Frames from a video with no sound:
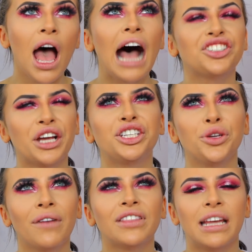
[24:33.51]
Actually, I
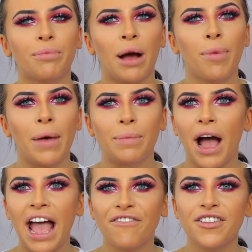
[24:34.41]
do have the dip brow pomade,
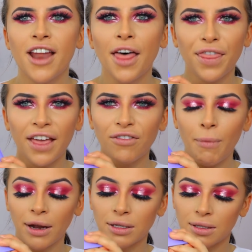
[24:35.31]
but I have nothing
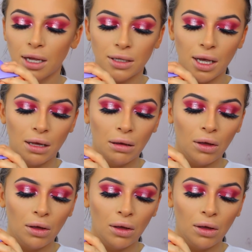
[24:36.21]
from Anastasia.